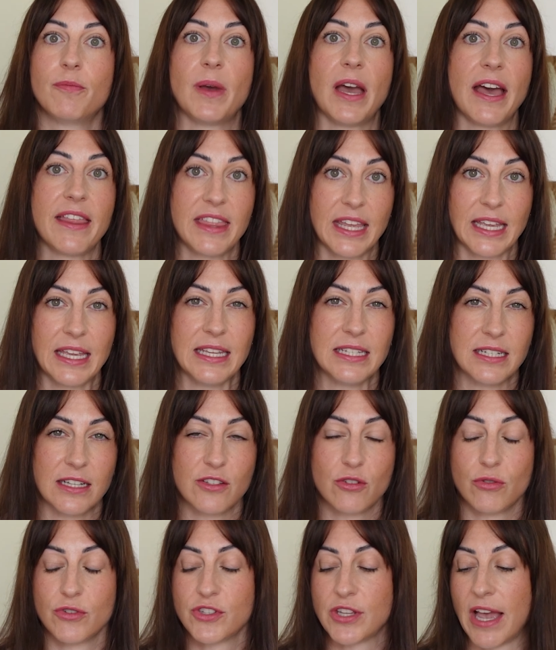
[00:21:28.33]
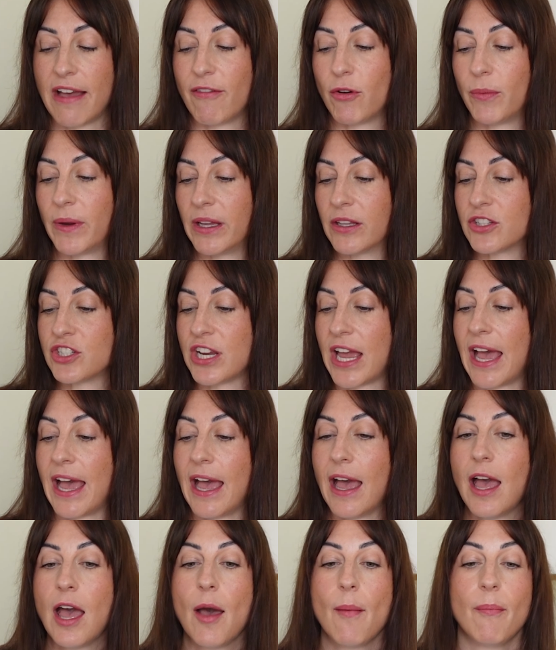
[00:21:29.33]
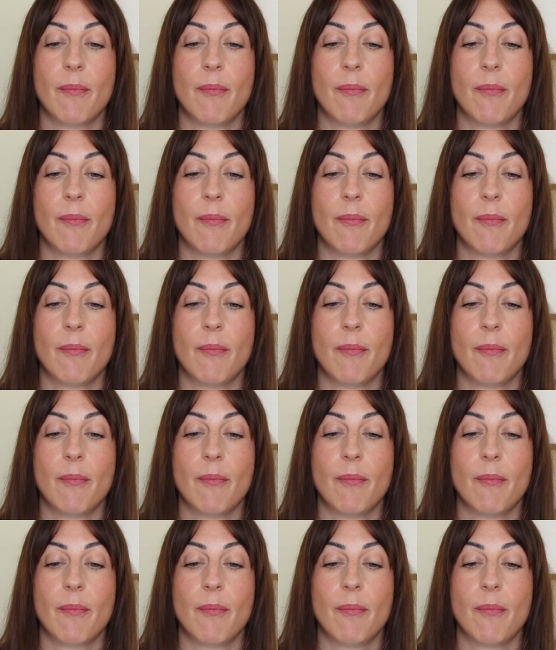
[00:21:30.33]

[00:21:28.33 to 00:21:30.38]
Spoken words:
but I think he does also have a wheelchair.